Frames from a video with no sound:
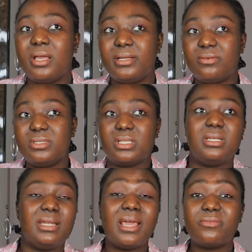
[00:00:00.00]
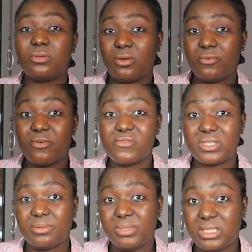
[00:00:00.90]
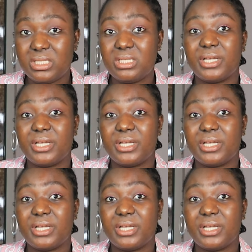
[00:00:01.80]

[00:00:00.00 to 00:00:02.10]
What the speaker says: there is a level of comfortability